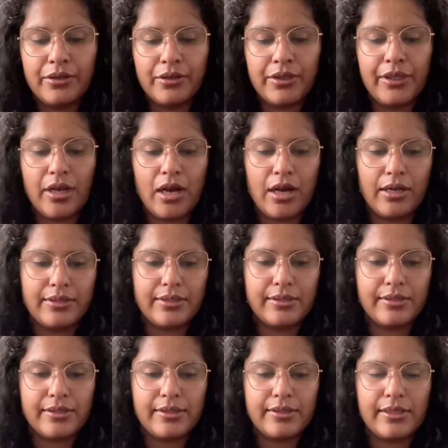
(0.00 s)

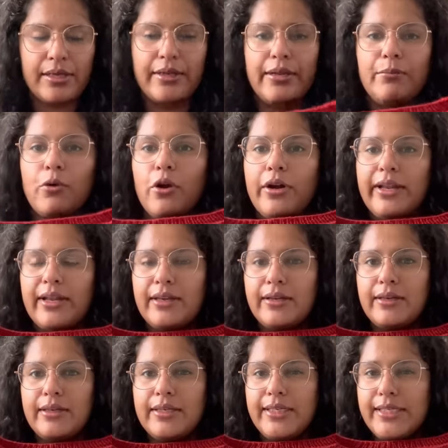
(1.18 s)
Yarns Sunday
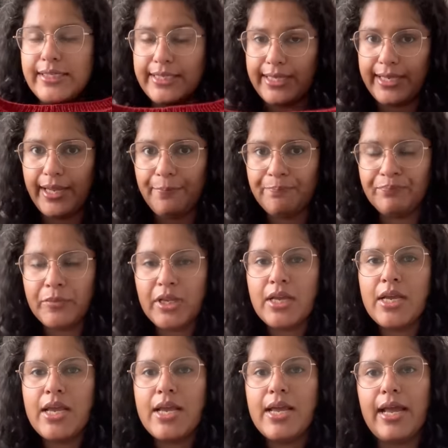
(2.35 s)
Morning DK,
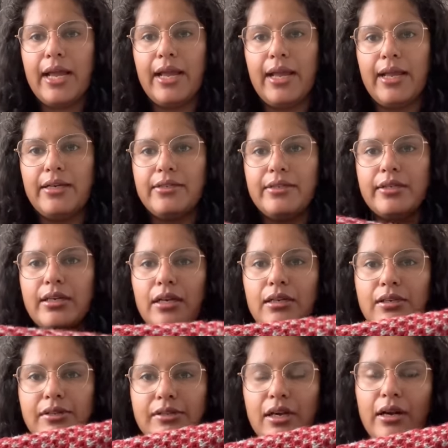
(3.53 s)
and the
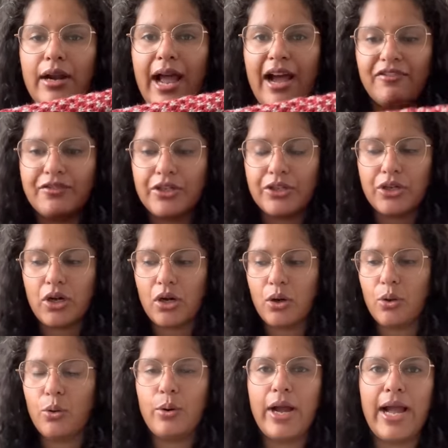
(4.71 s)
colors are
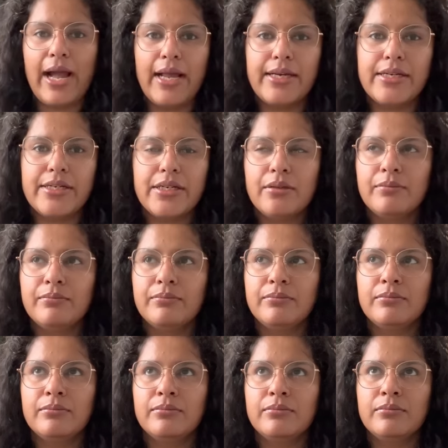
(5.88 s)
Afterglow and
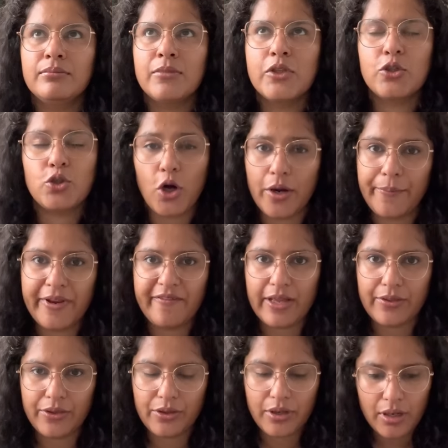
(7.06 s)
Stormy
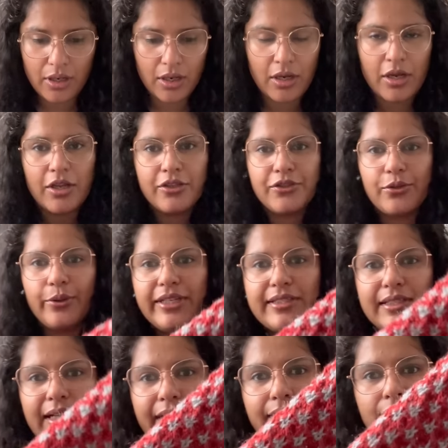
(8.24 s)
Weather. So
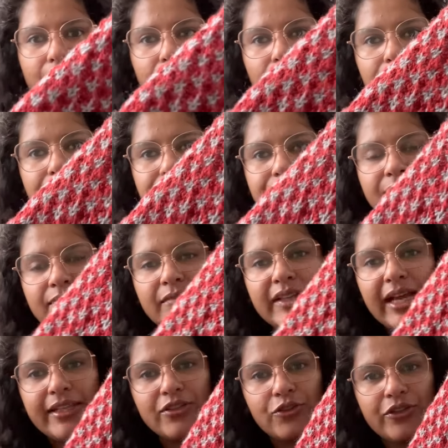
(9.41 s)
it's like a
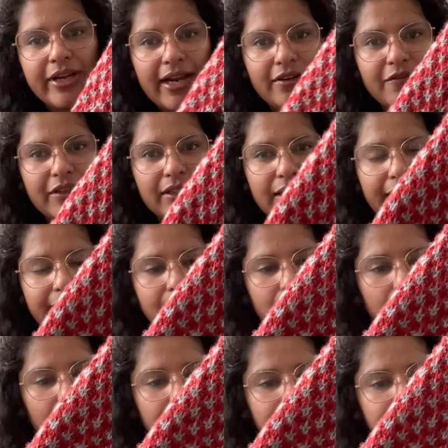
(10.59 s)
nice red with like
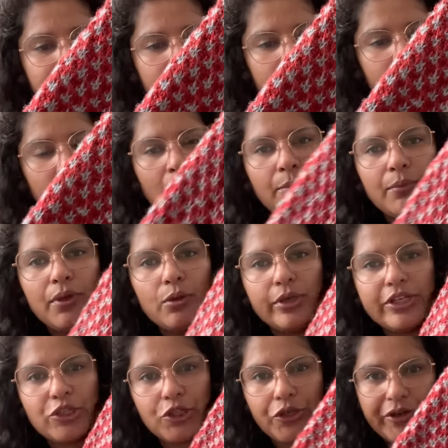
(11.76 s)
a
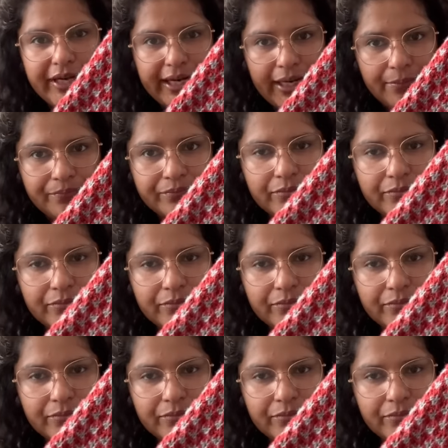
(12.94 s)
bluish gray,